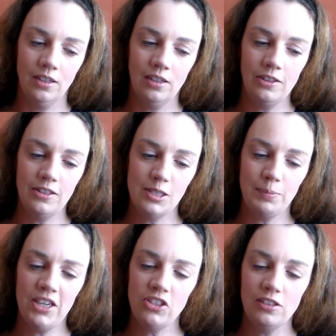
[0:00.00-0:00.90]
Are the
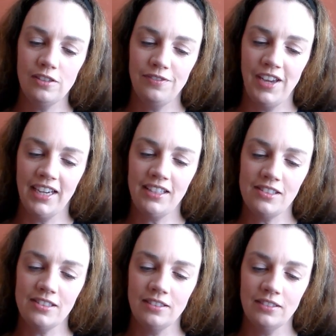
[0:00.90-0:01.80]
special
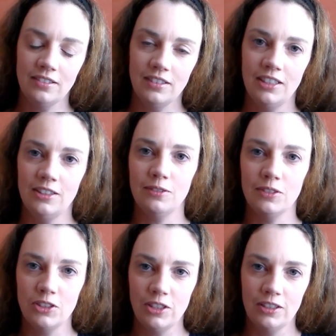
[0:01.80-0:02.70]
effects in The
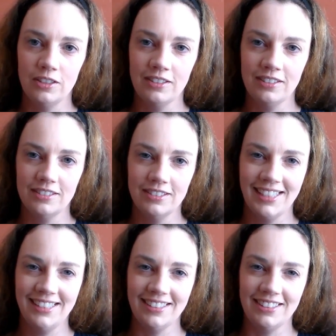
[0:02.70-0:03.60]
Return
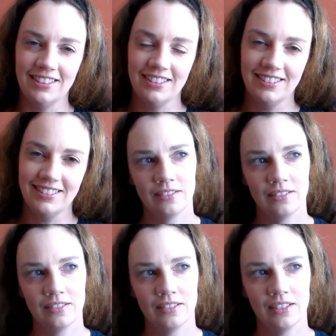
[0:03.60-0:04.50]
dated?
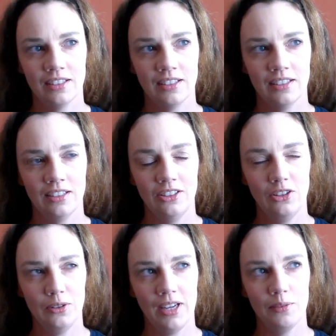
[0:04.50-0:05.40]
You
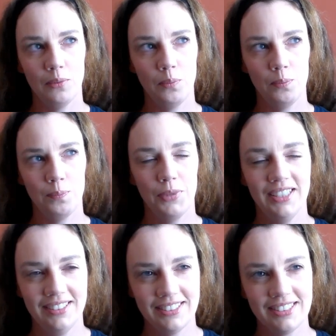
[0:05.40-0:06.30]
know that
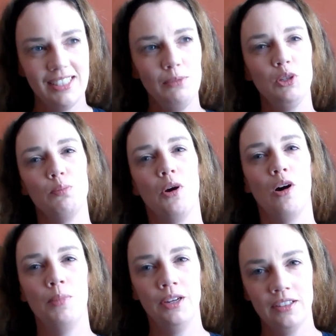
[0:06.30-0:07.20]
scene with
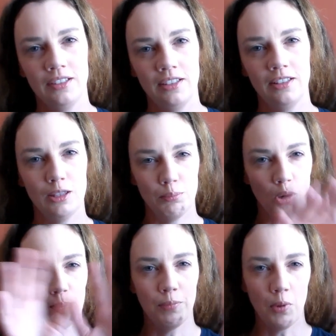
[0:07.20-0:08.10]
Bob, the
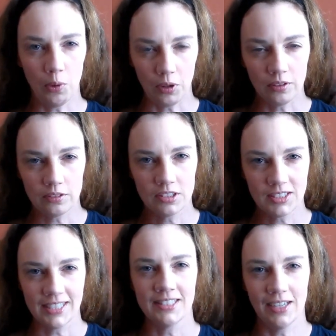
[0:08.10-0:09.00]
Bob ball
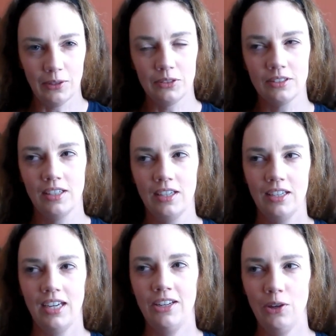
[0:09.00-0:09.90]
stands out.
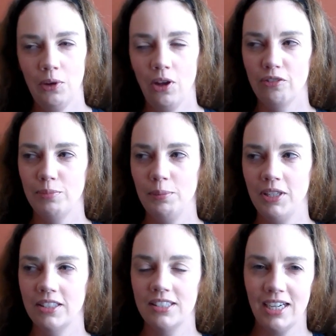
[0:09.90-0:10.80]
I know a lot of
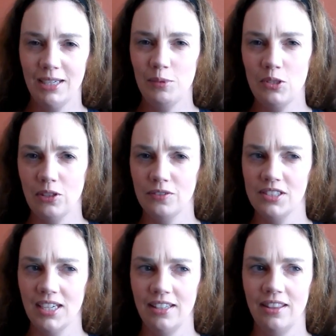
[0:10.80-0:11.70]
people at the time sort of
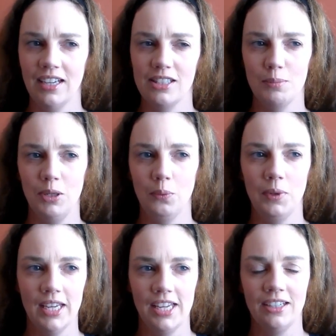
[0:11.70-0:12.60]
said that's a bit
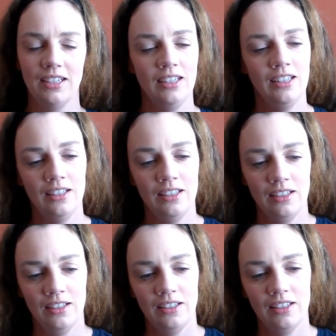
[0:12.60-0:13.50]
weird.
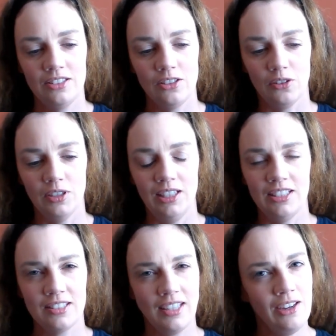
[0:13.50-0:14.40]
It's not really
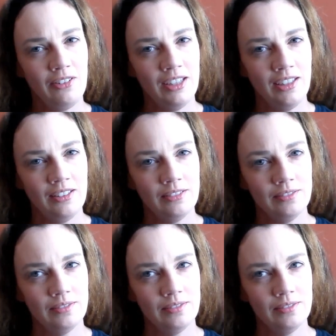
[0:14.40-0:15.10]
scary.